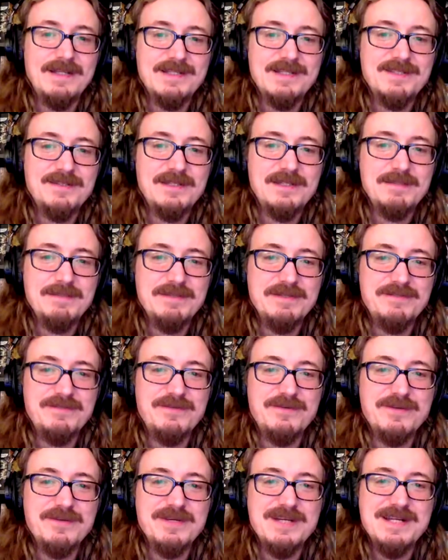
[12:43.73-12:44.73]
that's and only been four
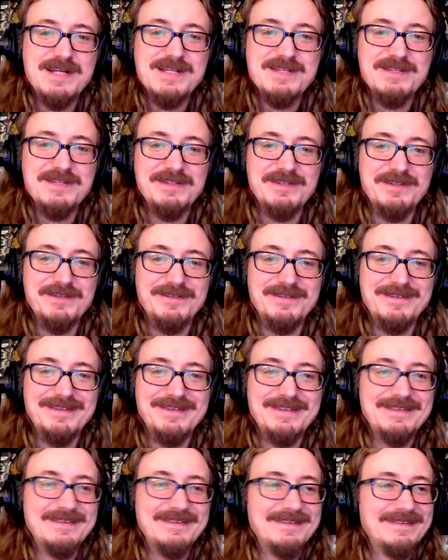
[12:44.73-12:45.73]
all, days ago, right?
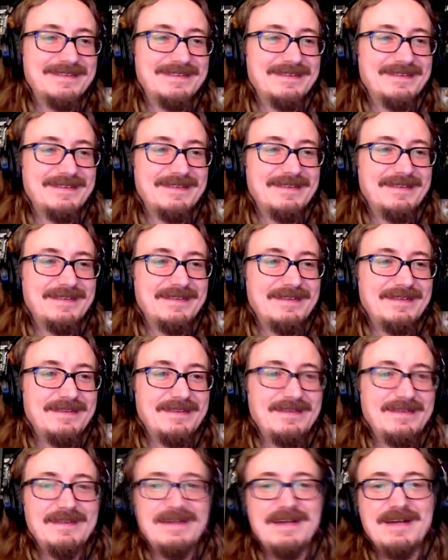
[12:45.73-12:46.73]
Yeah,
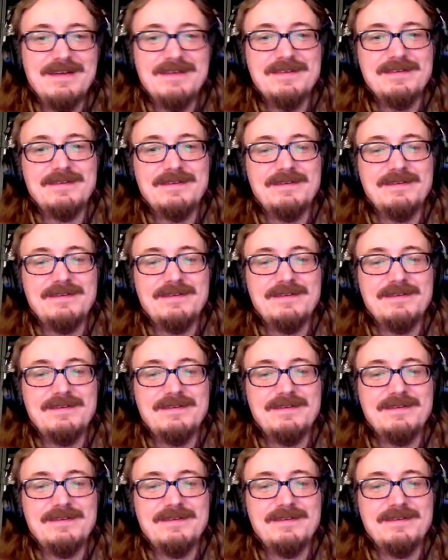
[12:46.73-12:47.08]
I mean, this